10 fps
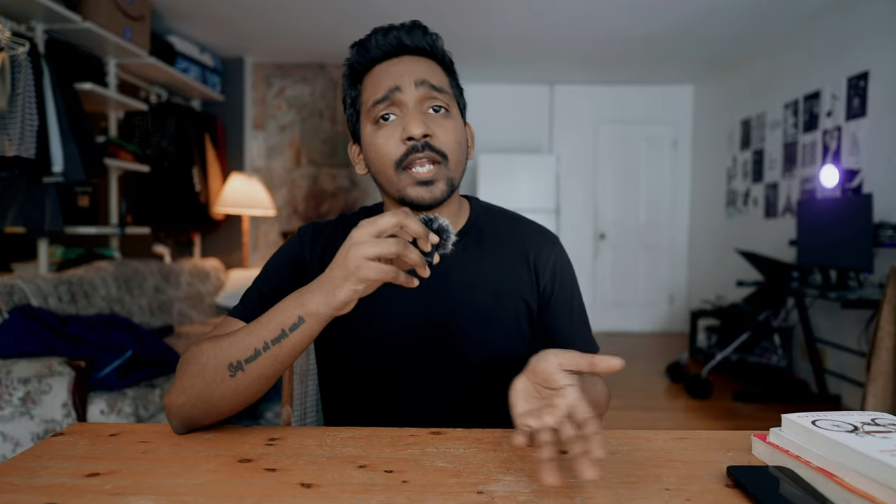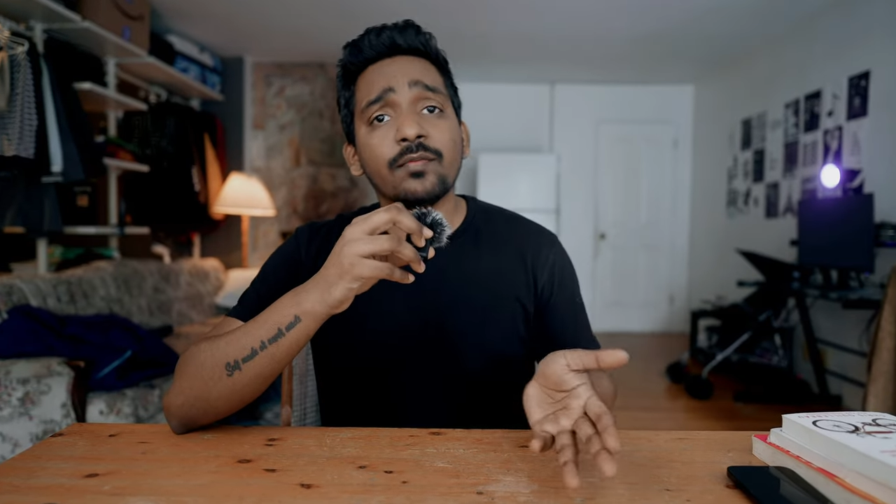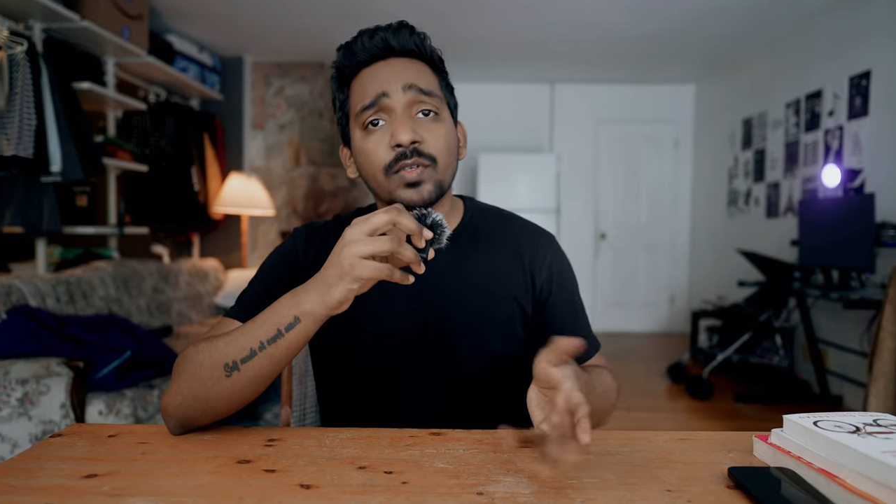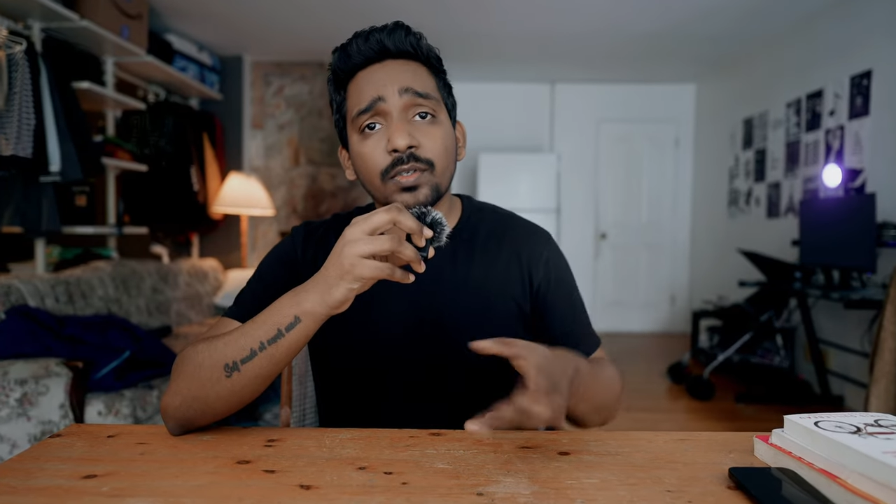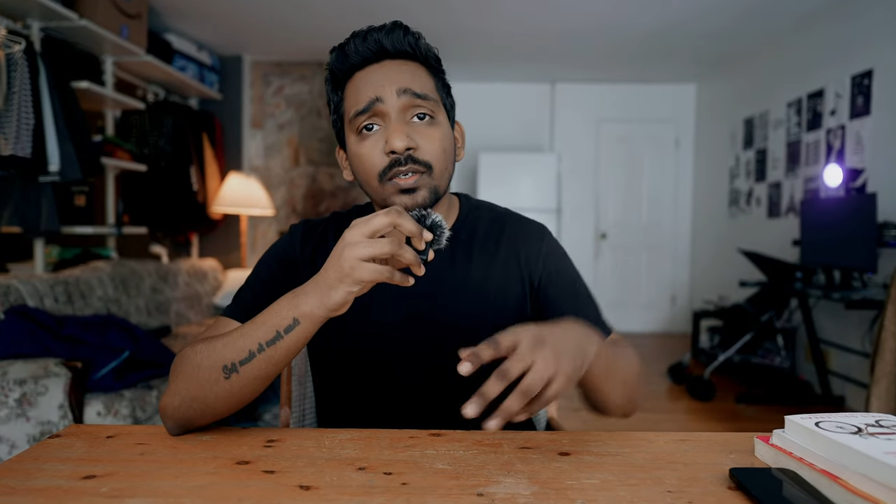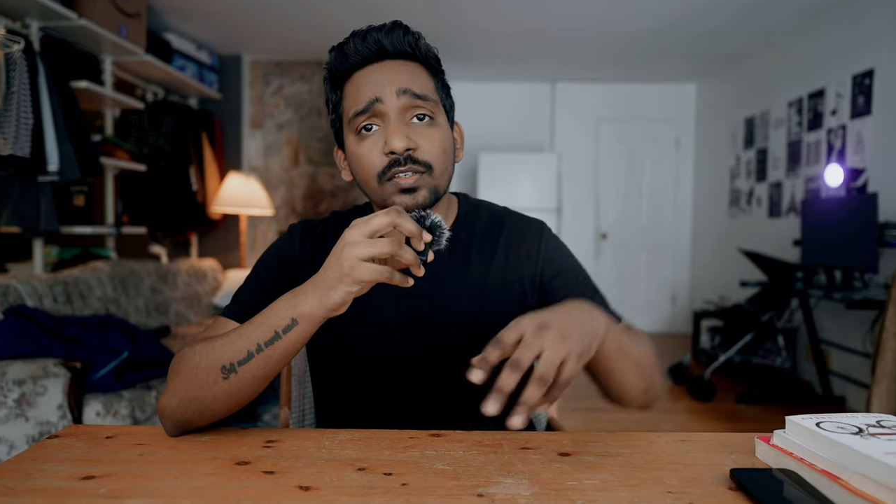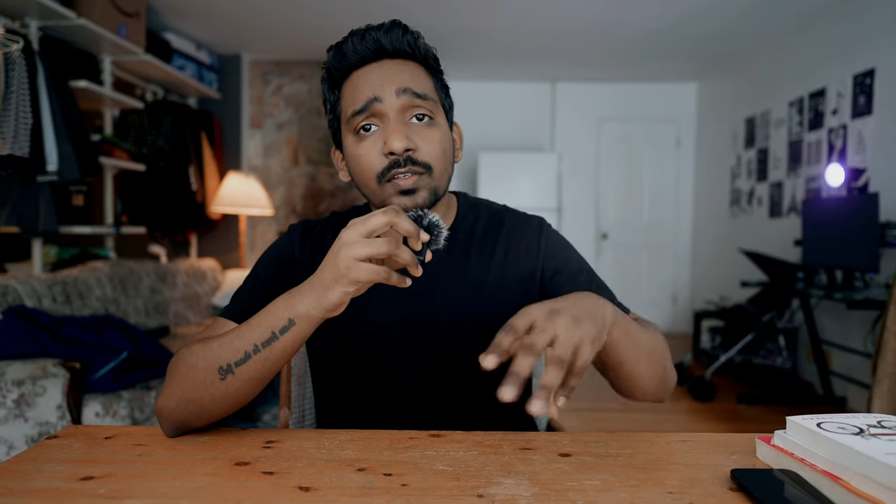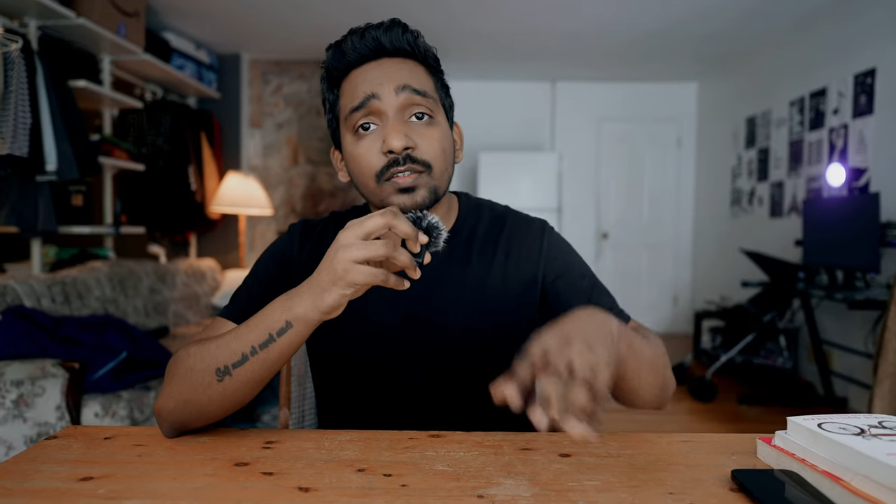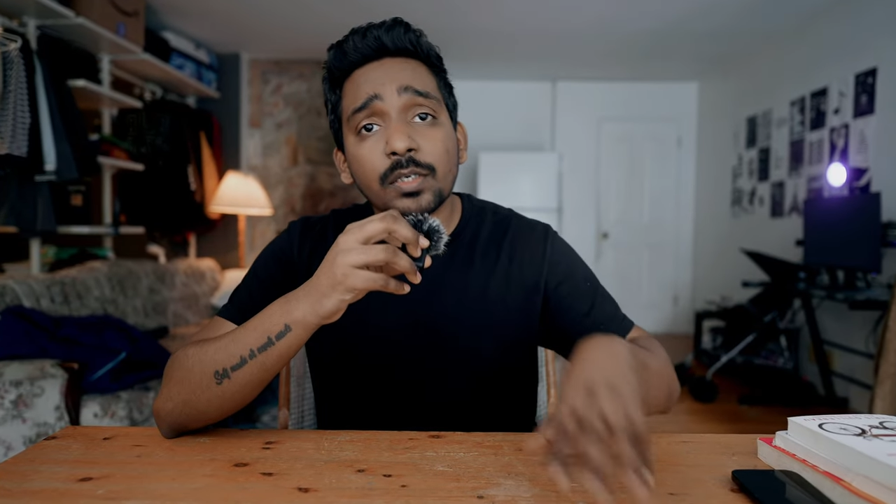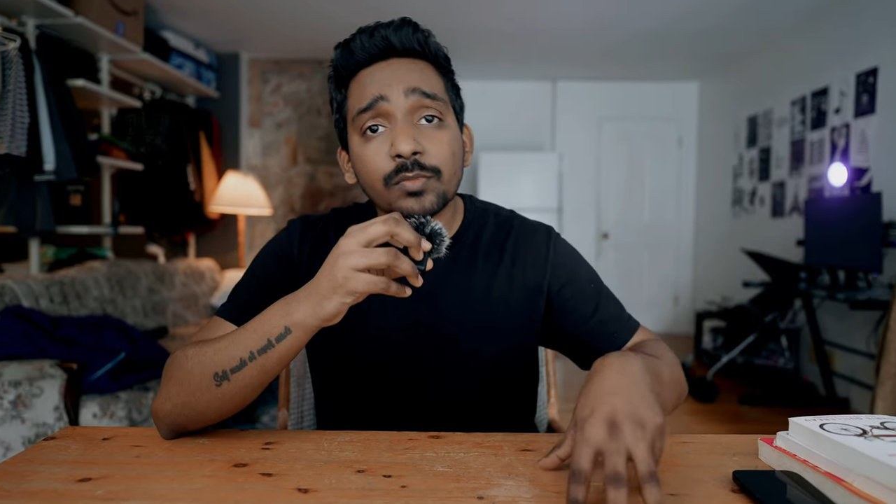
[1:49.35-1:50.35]
envision a
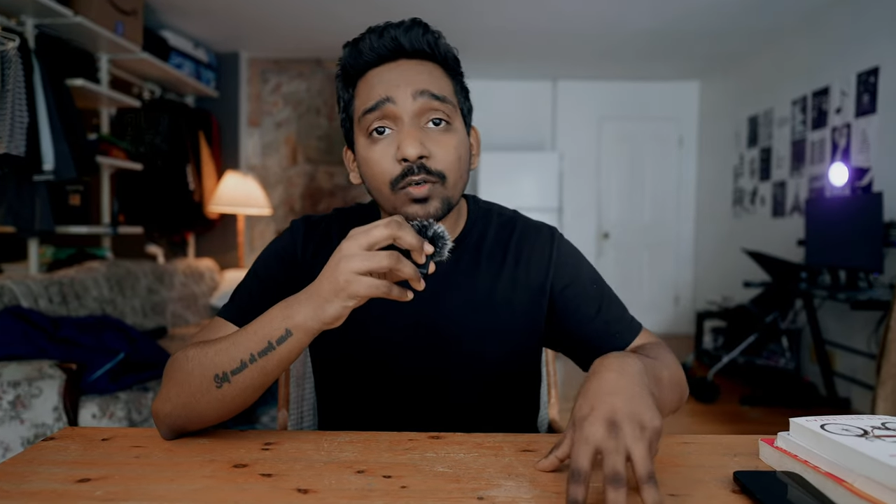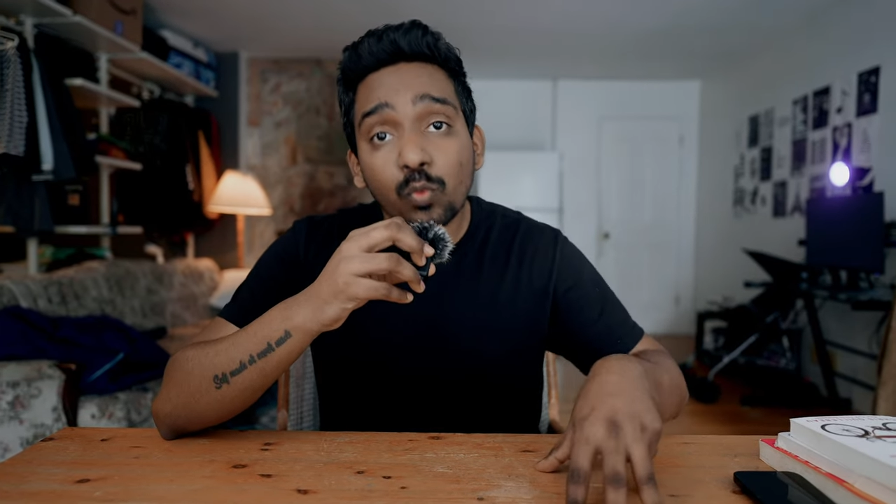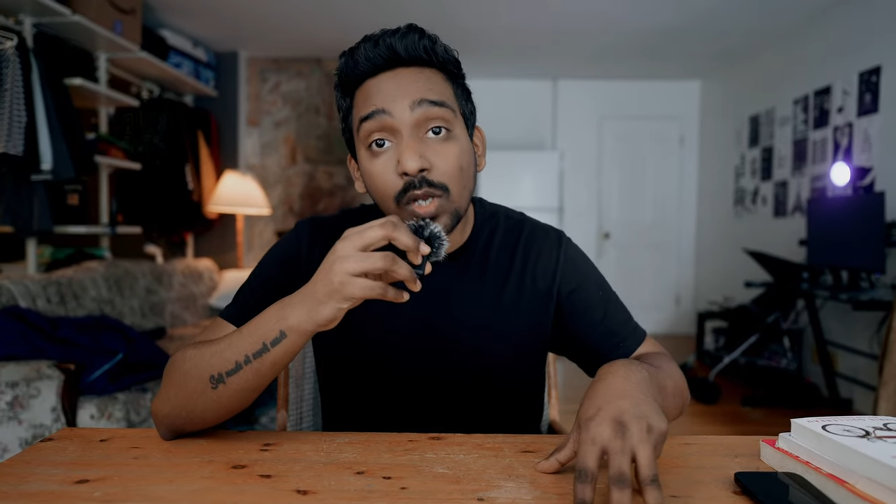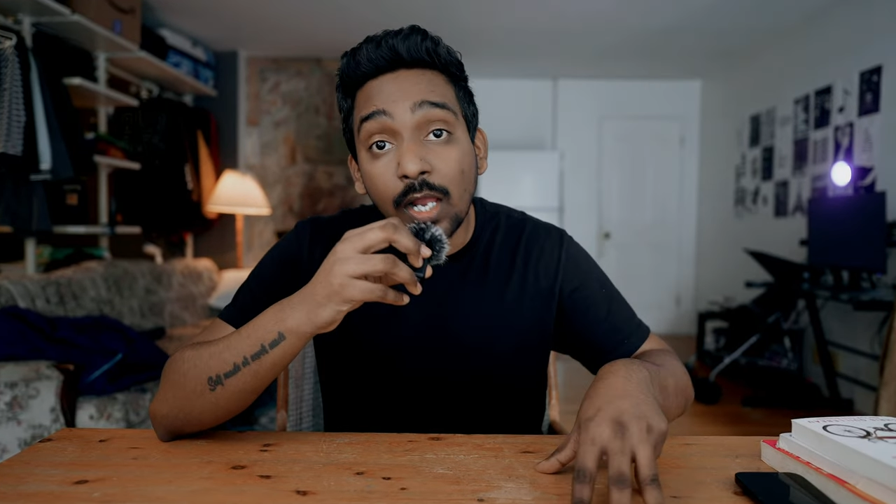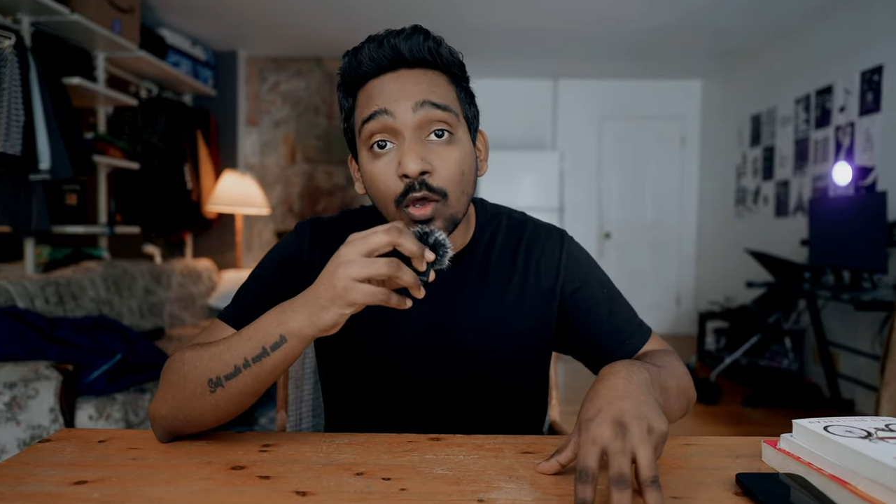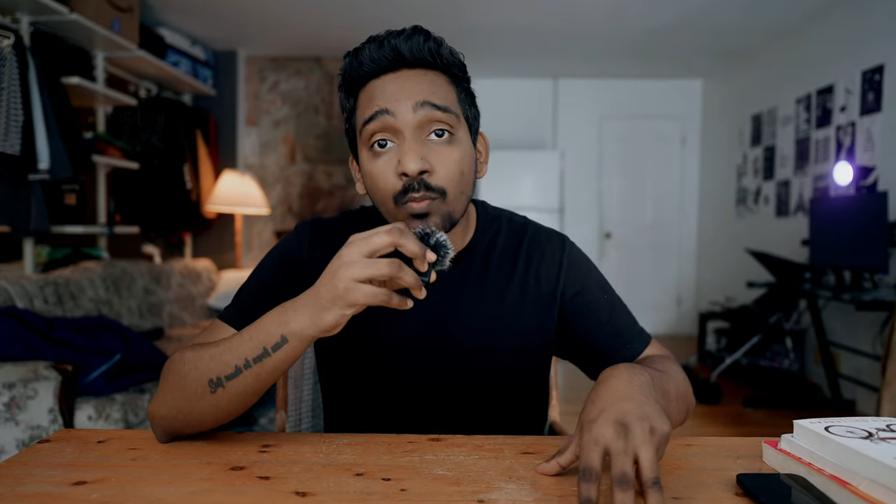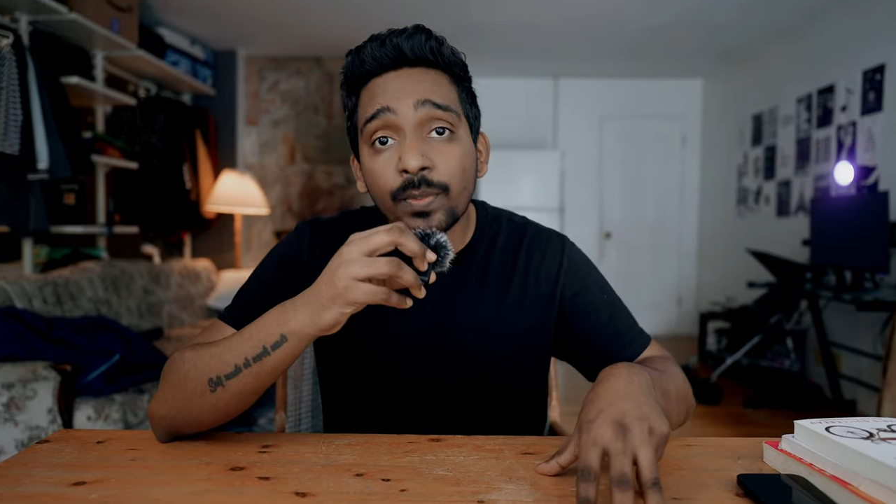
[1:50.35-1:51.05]
system that would allow